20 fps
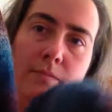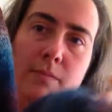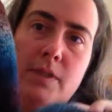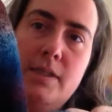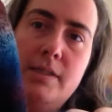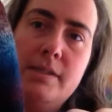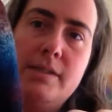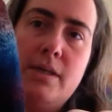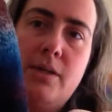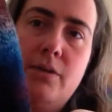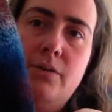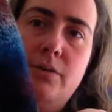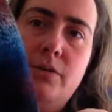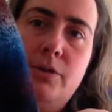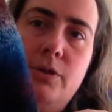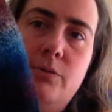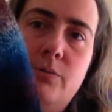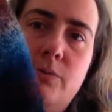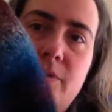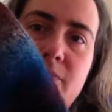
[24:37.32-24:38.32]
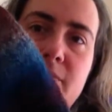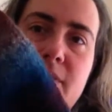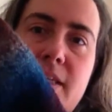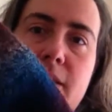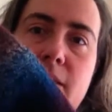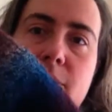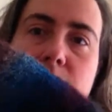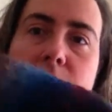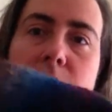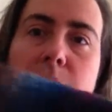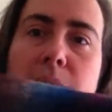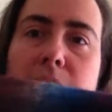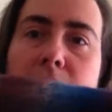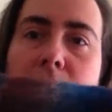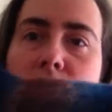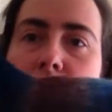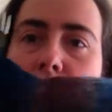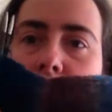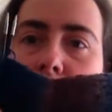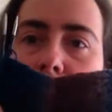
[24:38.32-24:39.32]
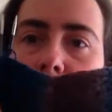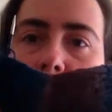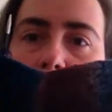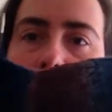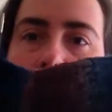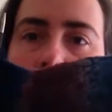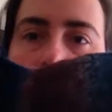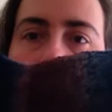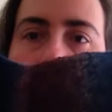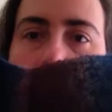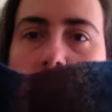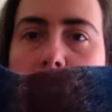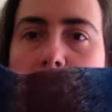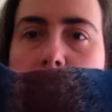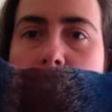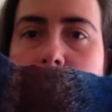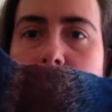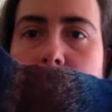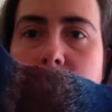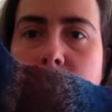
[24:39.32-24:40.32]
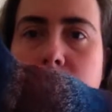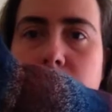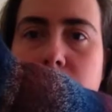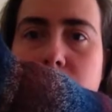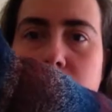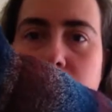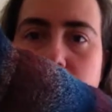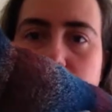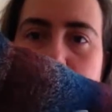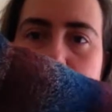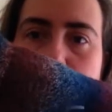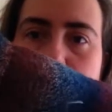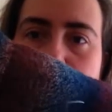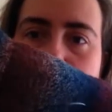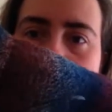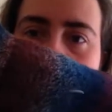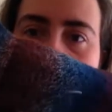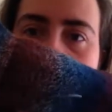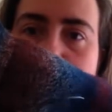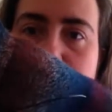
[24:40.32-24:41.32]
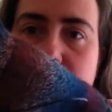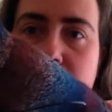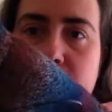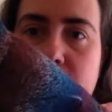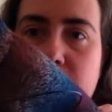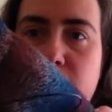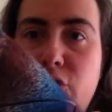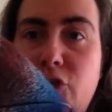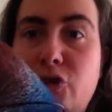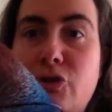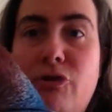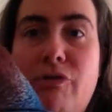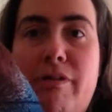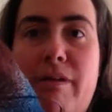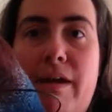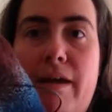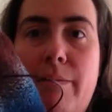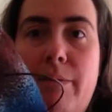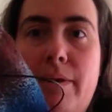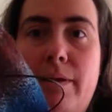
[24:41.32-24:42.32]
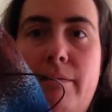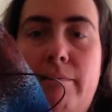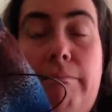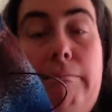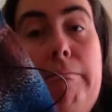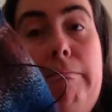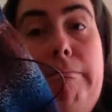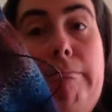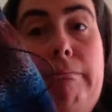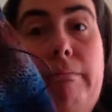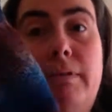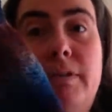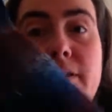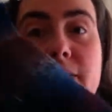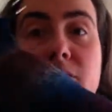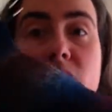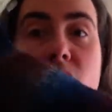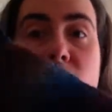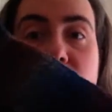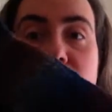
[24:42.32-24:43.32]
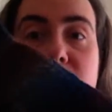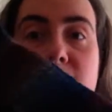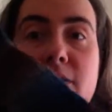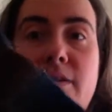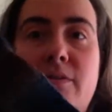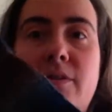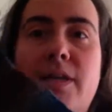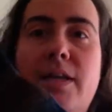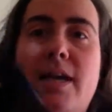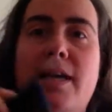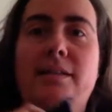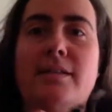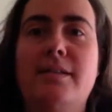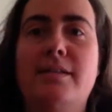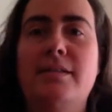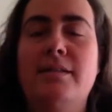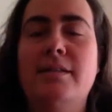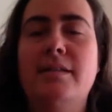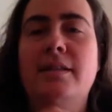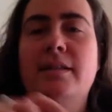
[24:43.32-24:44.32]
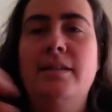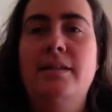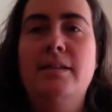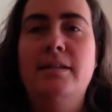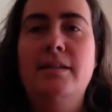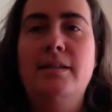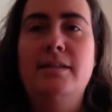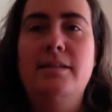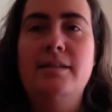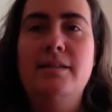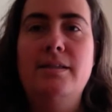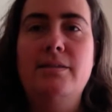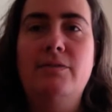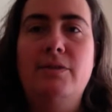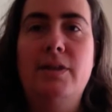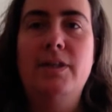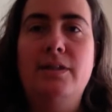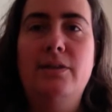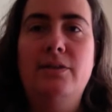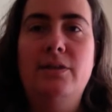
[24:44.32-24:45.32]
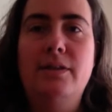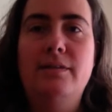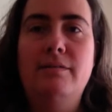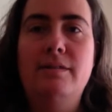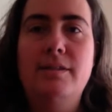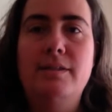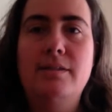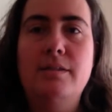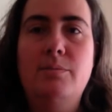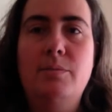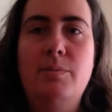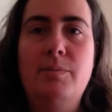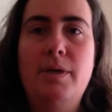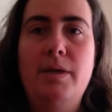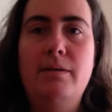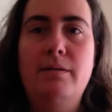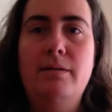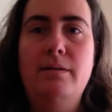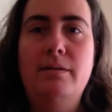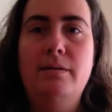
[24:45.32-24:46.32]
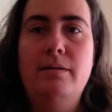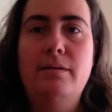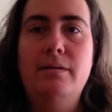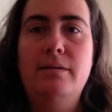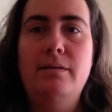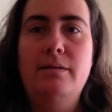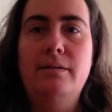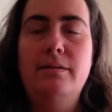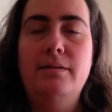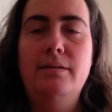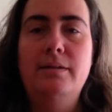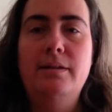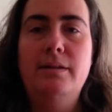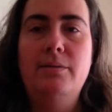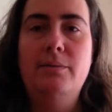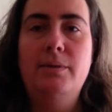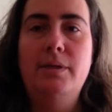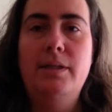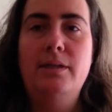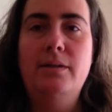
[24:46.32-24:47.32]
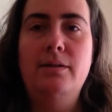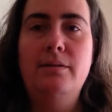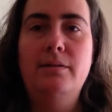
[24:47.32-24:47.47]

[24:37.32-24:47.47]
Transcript: so you will have seen them in the picture, so not a fantastic shot there, but socks nonetheless. Let's see if I can lighten this up a bit. There we go.